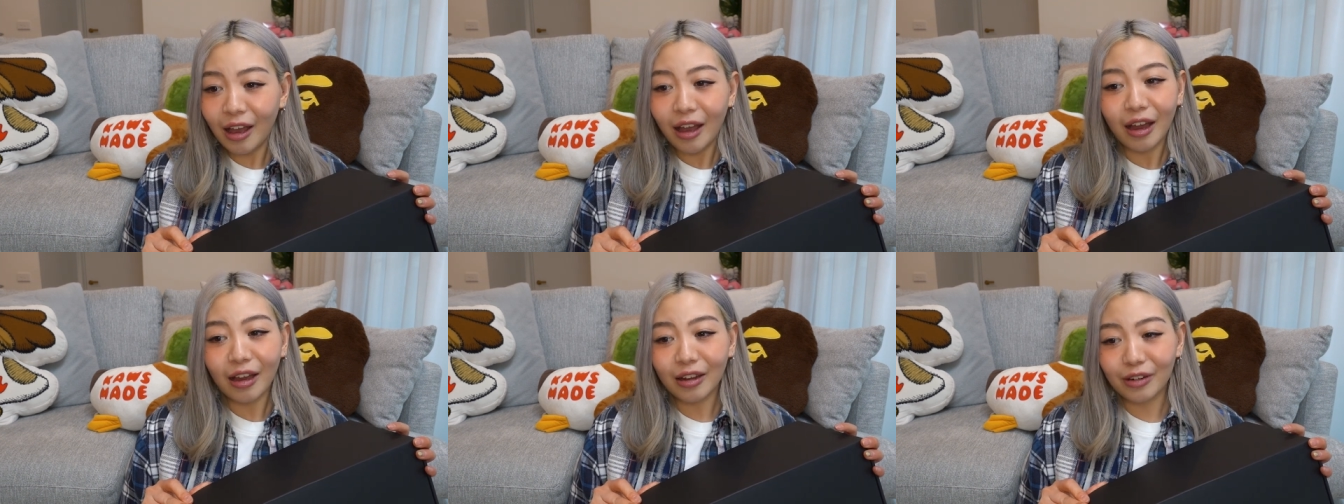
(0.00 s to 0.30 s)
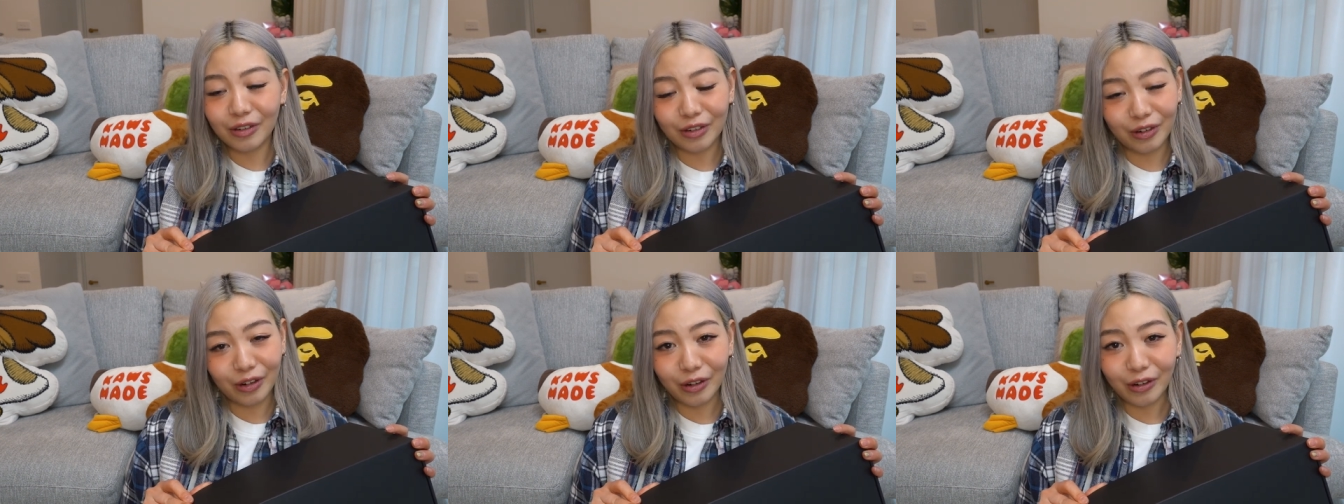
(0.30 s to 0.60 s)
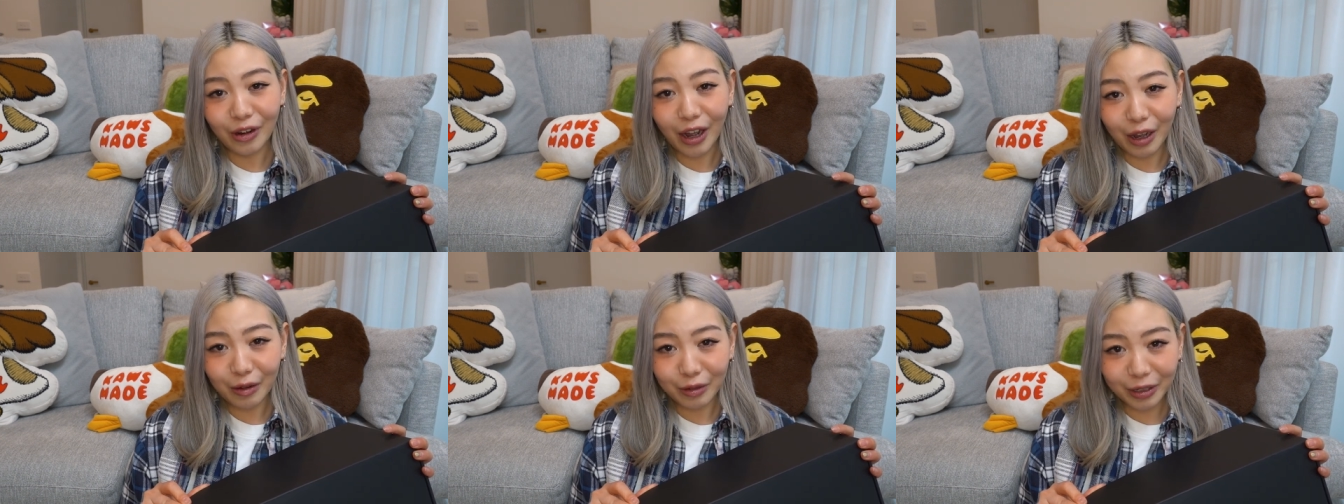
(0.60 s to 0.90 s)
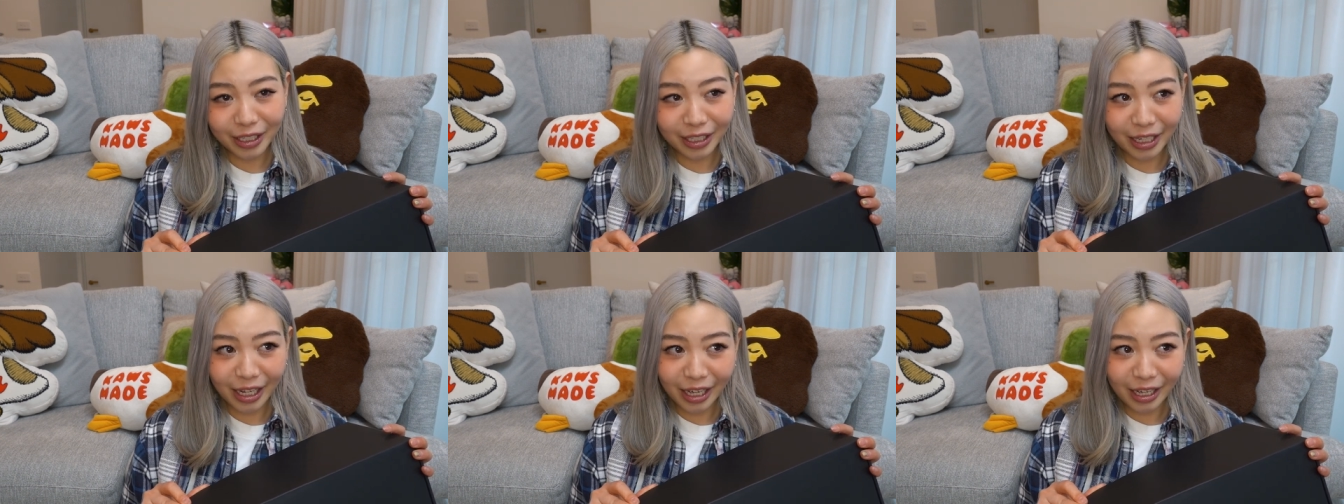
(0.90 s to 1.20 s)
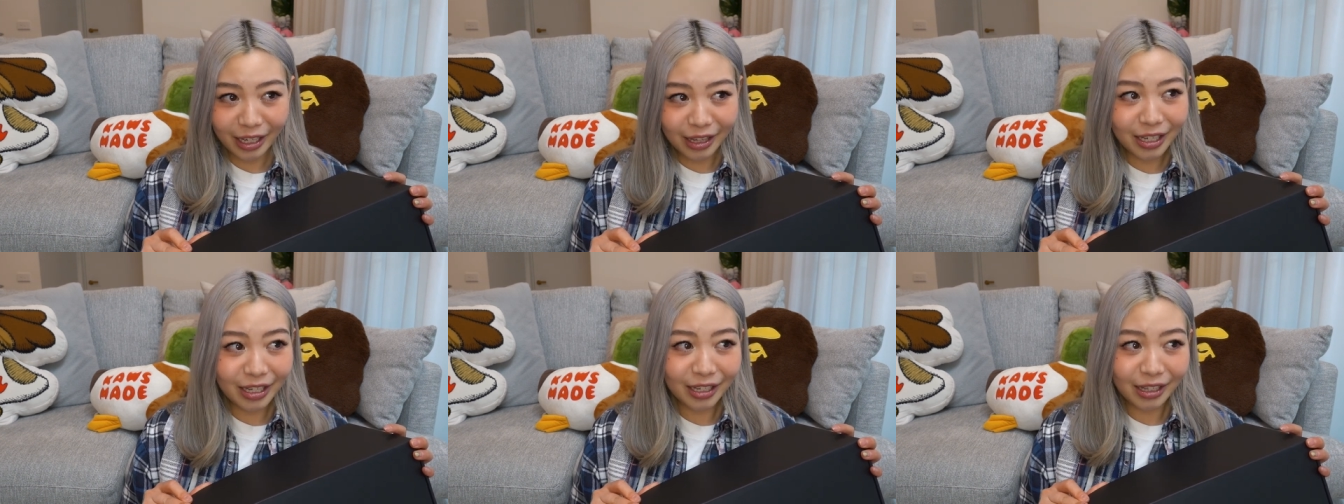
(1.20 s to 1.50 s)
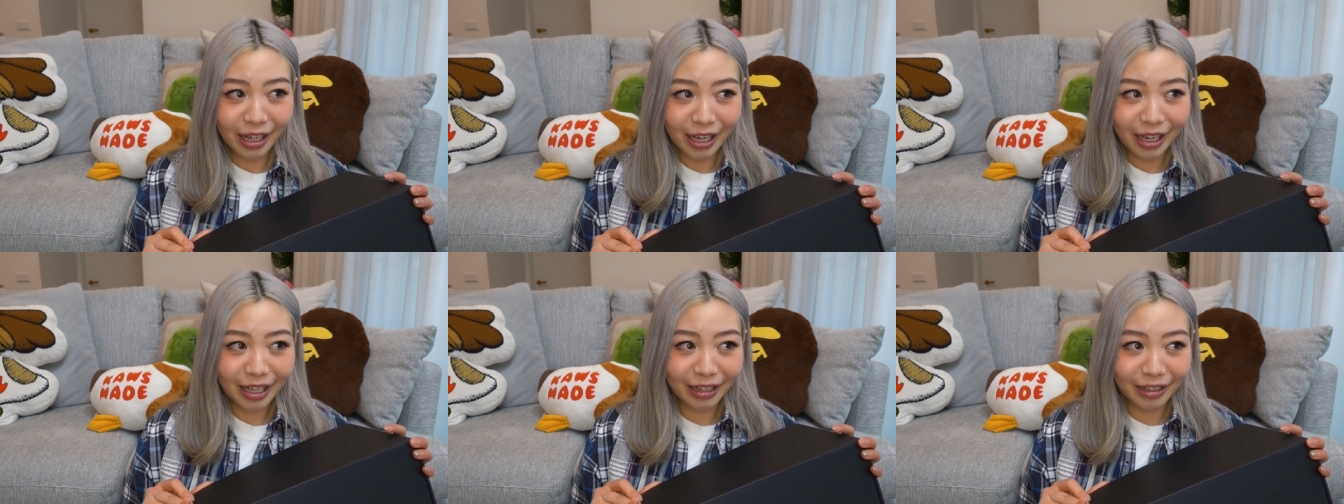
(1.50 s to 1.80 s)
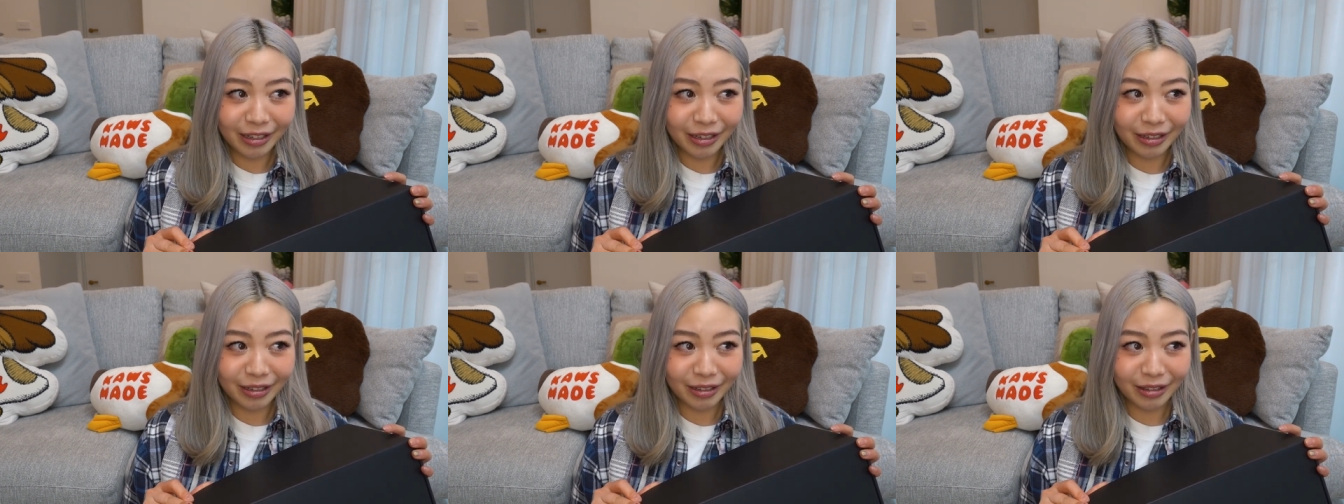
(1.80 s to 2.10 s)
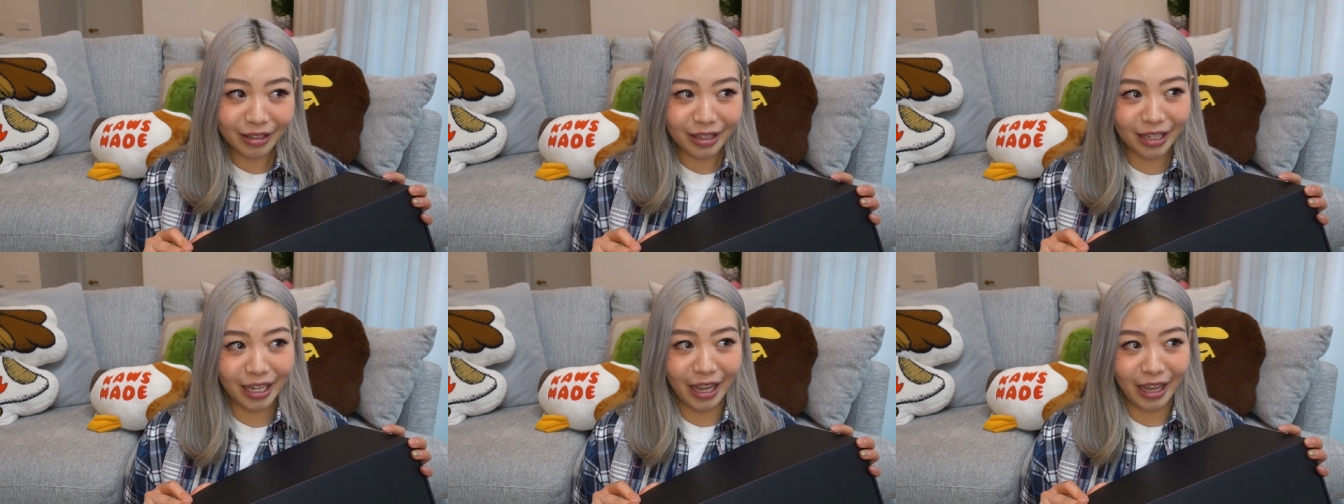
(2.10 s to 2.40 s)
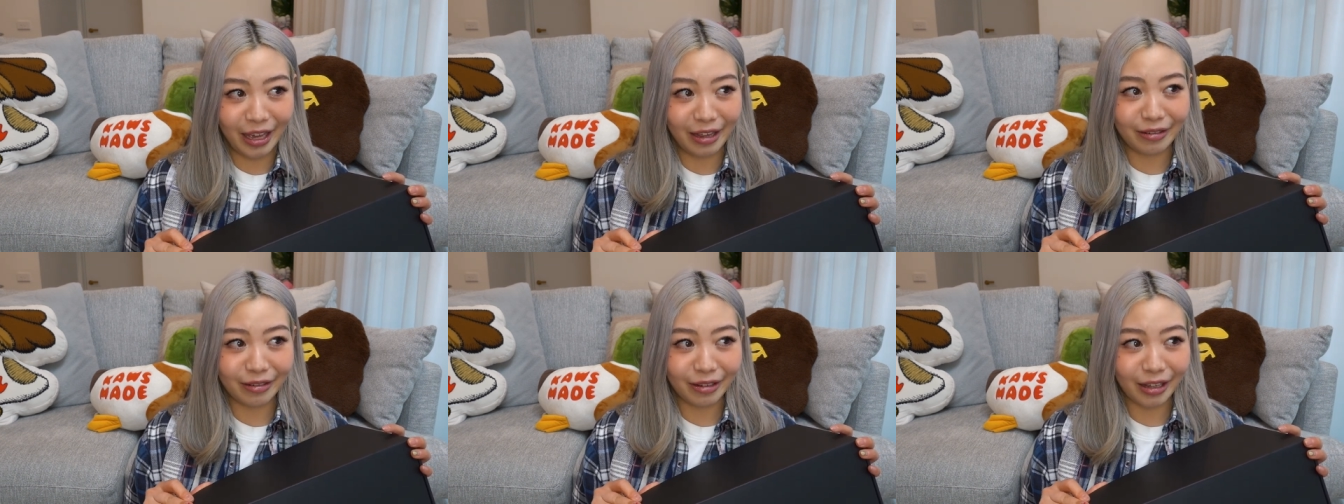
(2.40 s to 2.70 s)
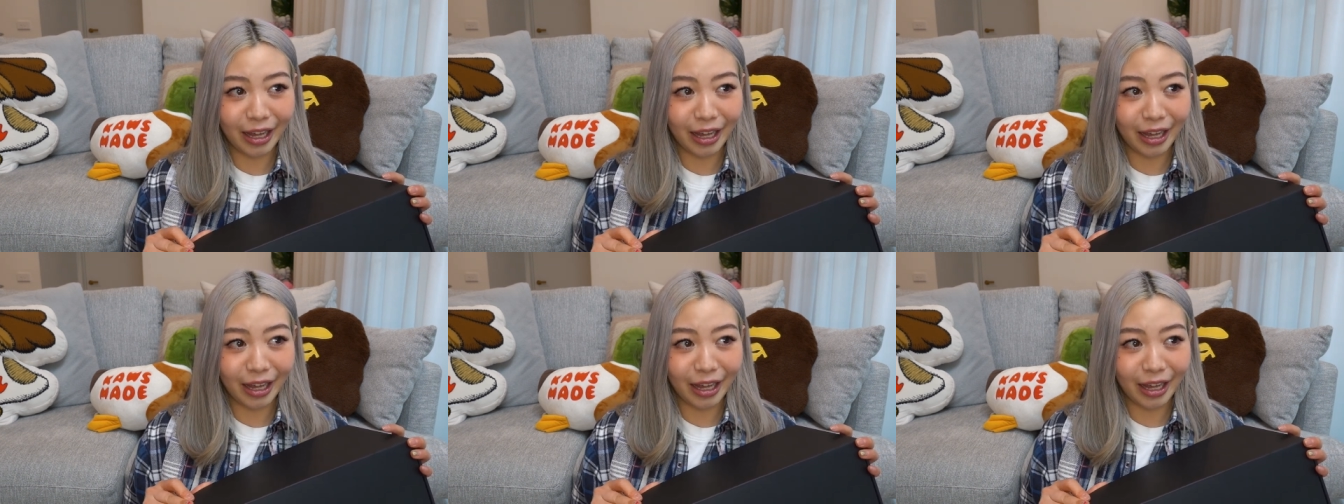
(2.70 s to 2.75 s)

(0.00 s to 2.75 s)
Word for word: I don't know, I was there till like 10.